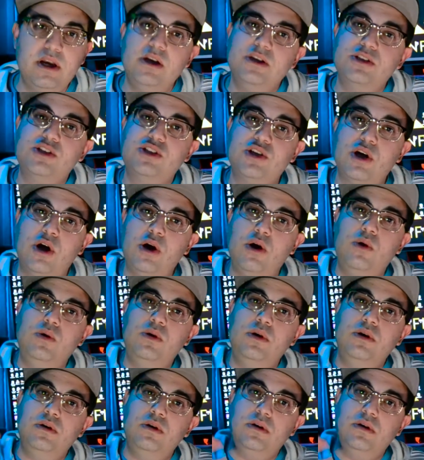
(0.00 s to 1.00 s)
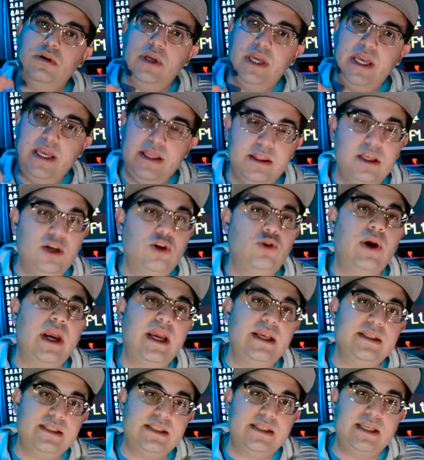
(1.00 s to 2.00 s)
So in the
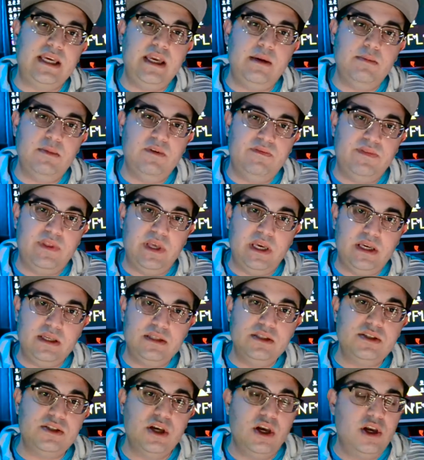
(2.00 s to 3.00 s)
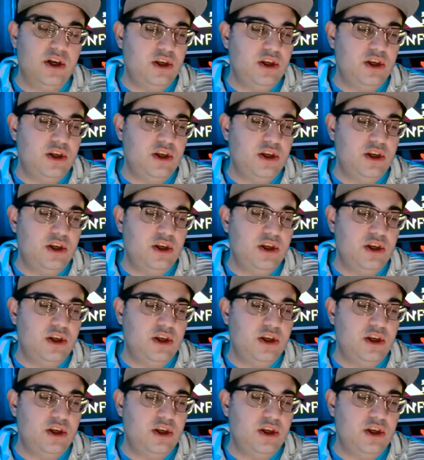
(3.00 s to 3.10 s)
grand scheme of things,